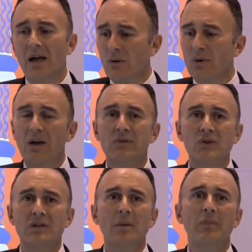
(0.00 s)
we have to
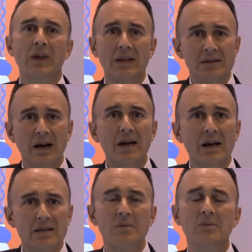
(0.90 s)
adapt the entire
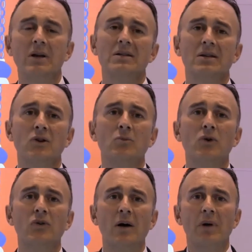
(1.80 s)
Excimer laser
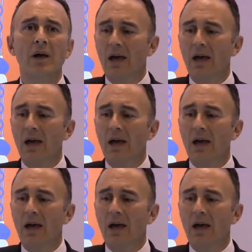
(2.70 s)
nomogram